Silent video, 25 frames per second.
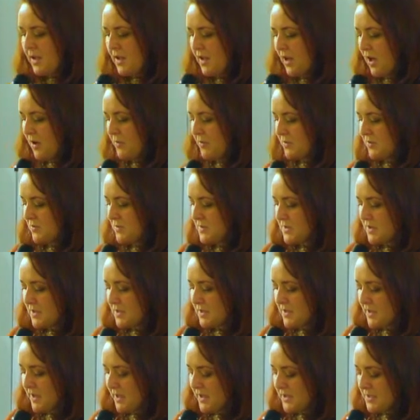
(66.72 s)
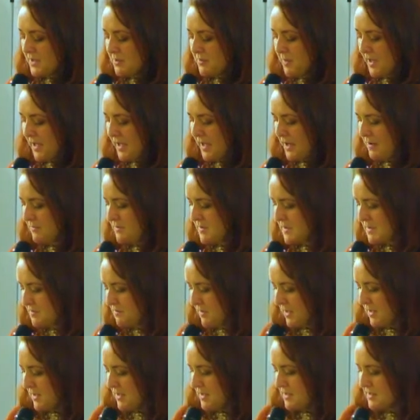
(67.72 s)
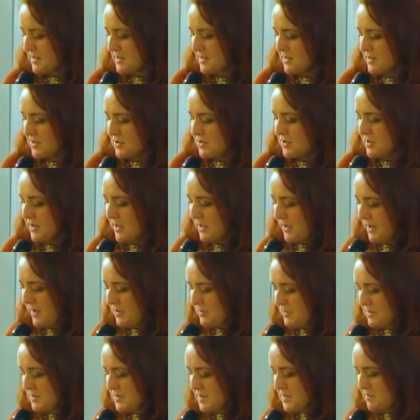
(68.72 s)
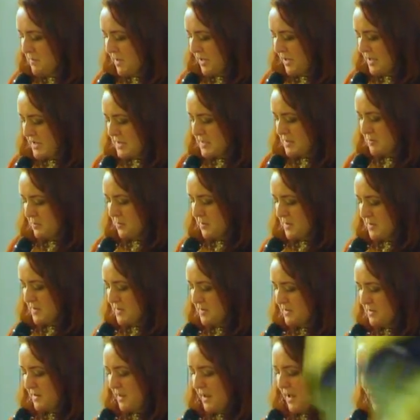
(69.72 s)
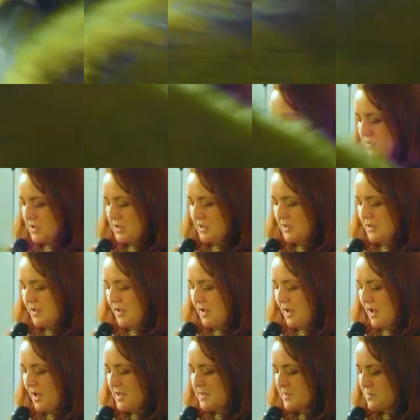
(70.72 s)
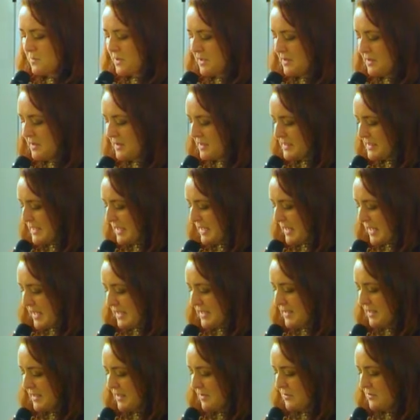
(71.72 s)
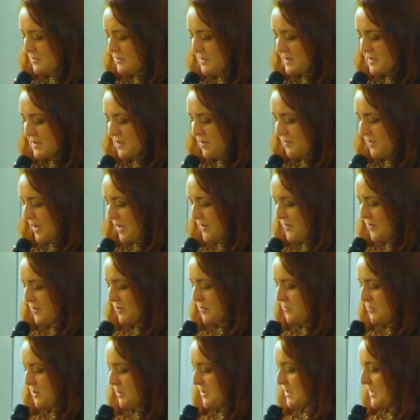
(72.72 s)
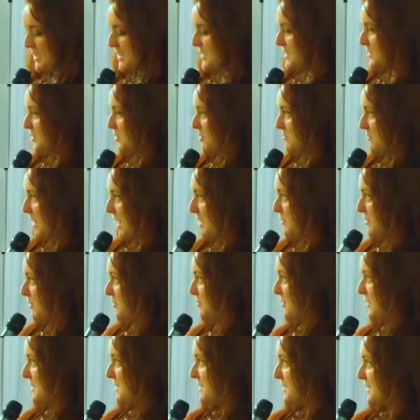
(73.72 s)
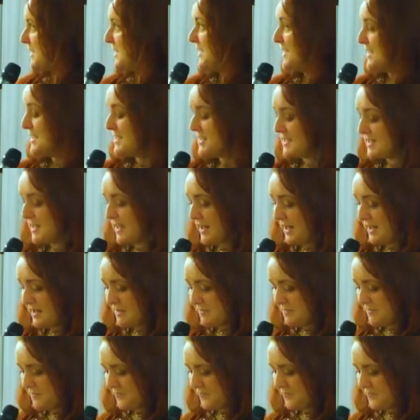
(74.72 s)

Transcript: I would also like to pay our respects to their elders past, present and emerging, as well as any elders of other communities who may be present here today.